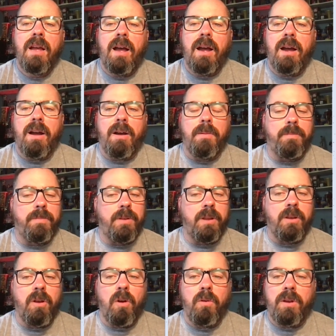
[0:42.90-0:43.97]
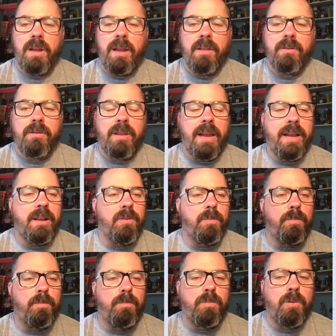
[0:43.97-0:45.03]
You can go to either lake,
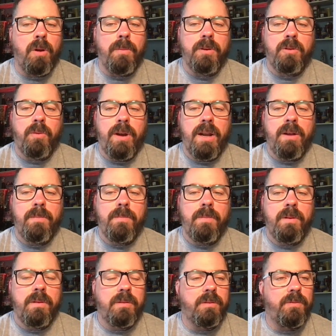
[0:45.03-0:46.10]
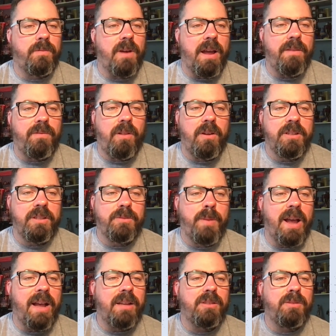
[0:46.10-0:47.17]
go between them. Five longest
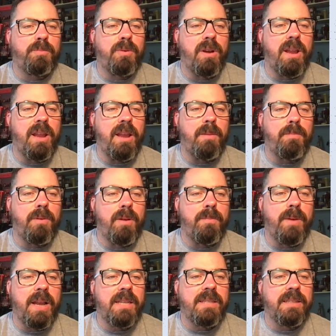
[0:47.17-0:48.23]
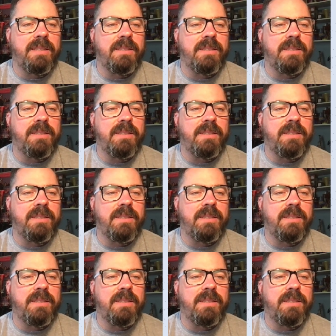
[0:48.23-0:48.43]
bass, pretty basic